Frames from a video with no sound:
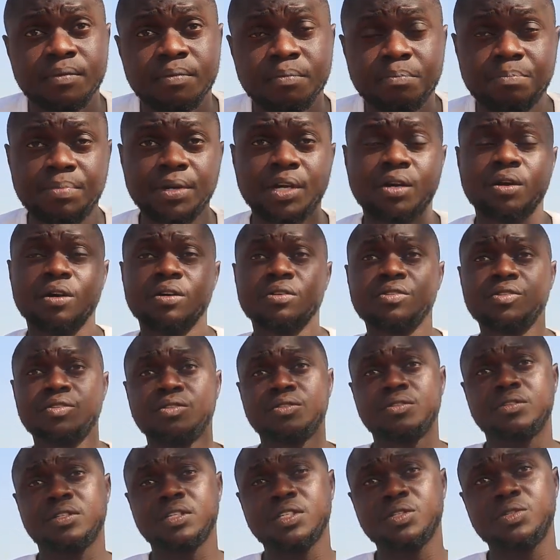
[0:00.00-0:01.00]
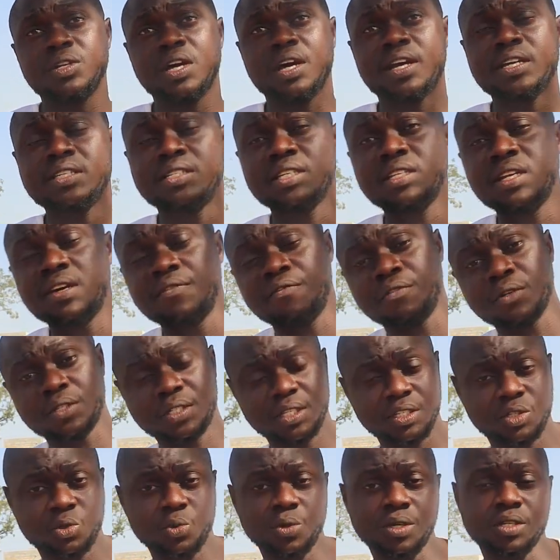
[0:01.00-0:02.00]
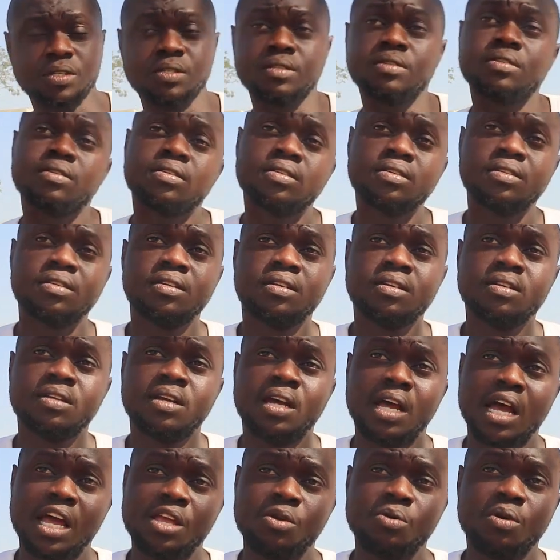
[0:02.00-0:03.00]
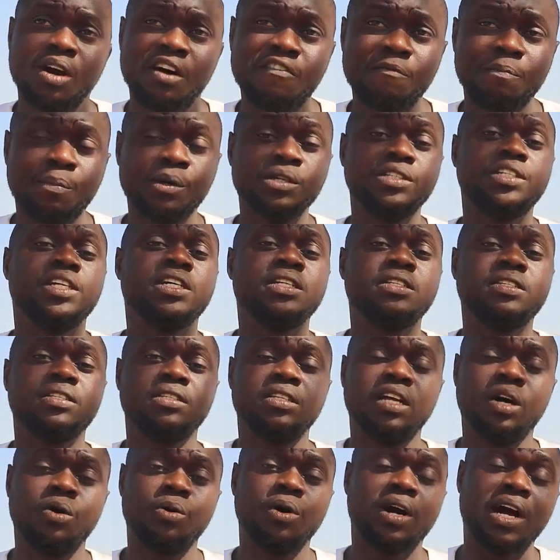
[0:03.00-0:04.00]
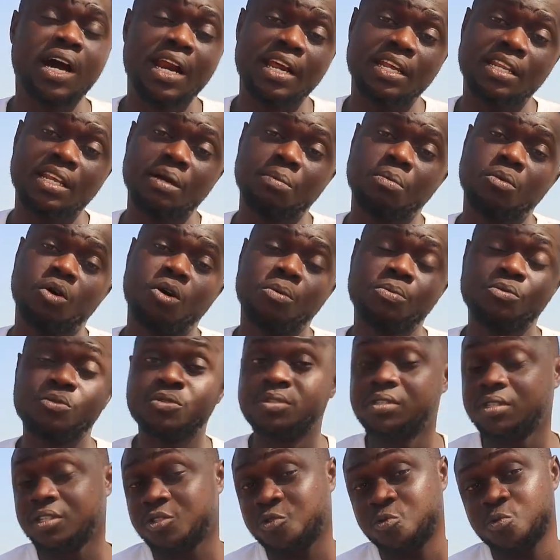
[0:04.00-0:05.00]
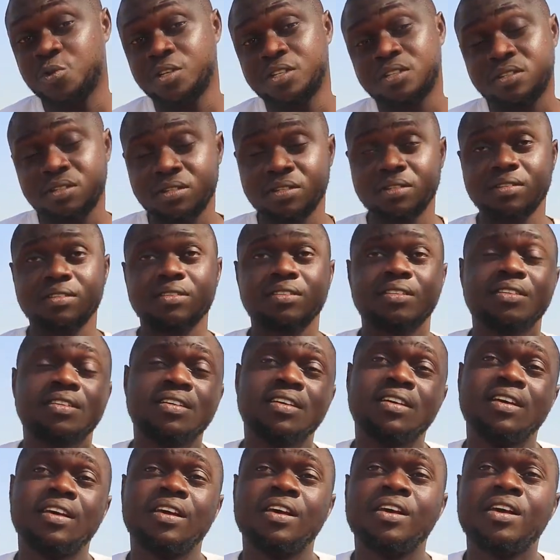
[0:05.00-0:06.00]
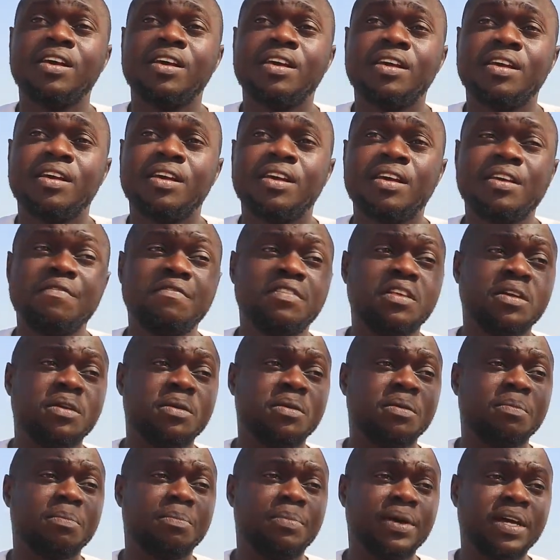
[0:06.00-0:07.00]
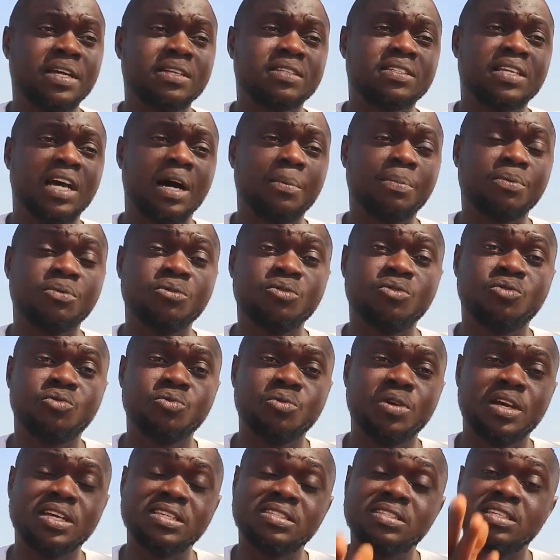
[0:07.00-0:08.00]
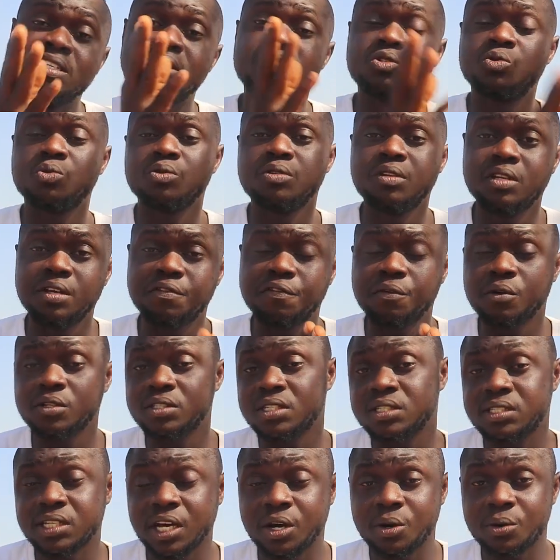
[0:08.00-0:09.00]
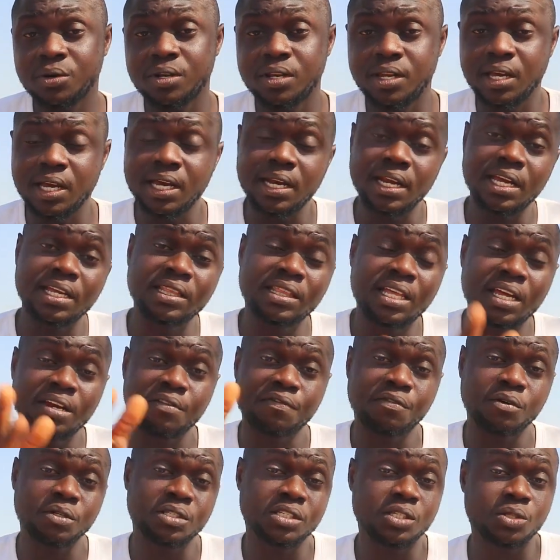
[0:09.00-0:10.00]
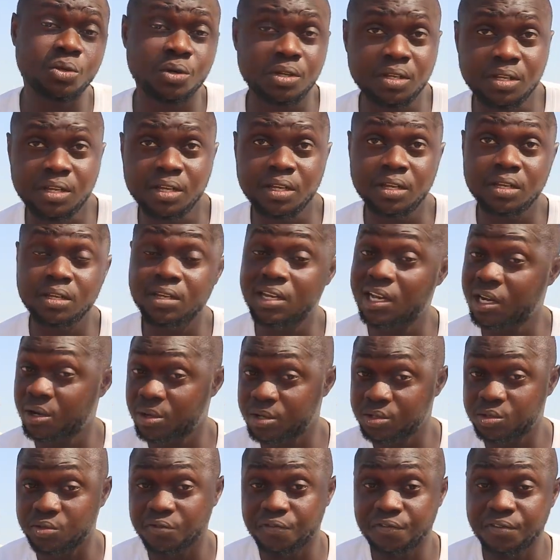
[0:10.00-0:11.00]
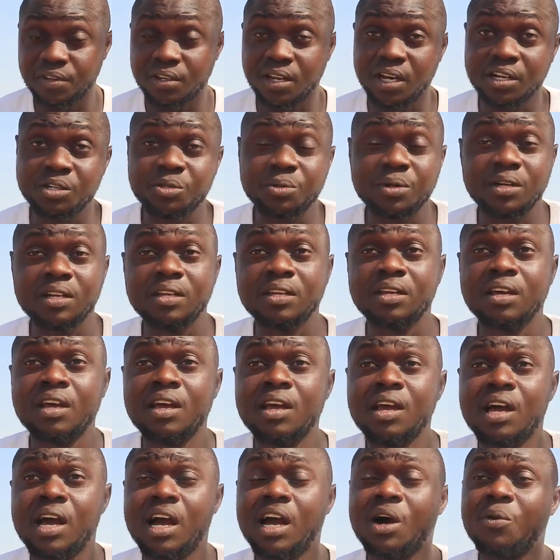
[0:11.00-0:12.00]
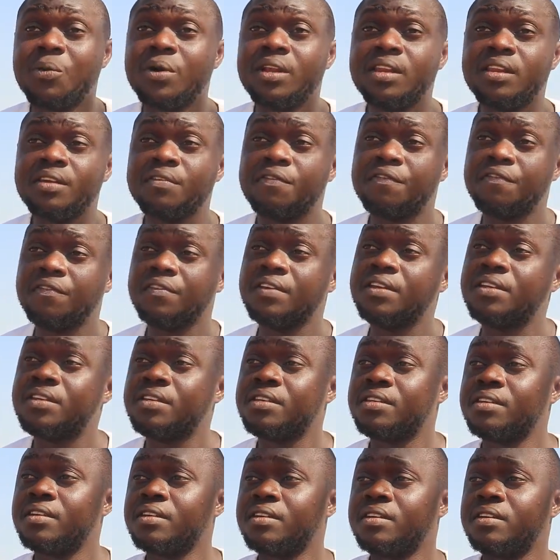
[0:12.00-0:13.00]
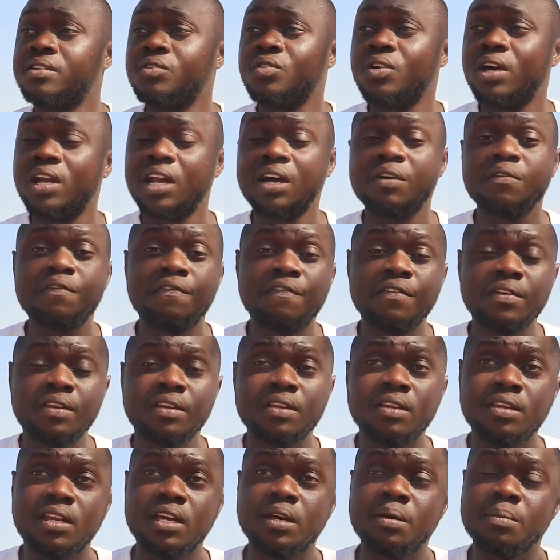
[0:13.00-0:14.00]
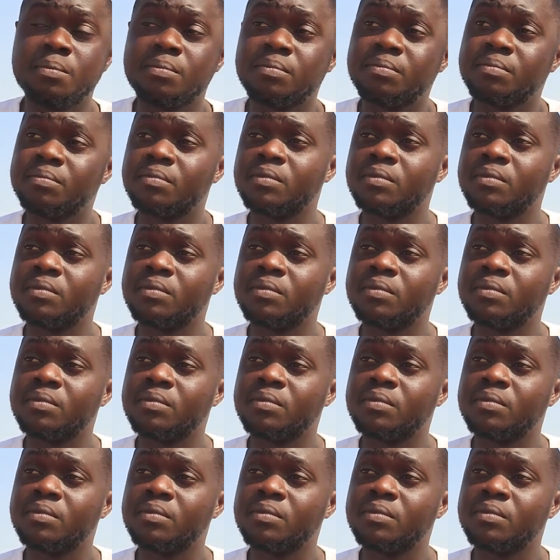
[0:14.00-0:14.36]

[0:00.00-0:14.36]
Because since you are raising them for 6 weeks and you have budgets that will carry them up to 6 weeks, if the birds happen to exceed the 42nd day and enter the 43rd day, they're going to feed actually. And when they feed, you are now feeding them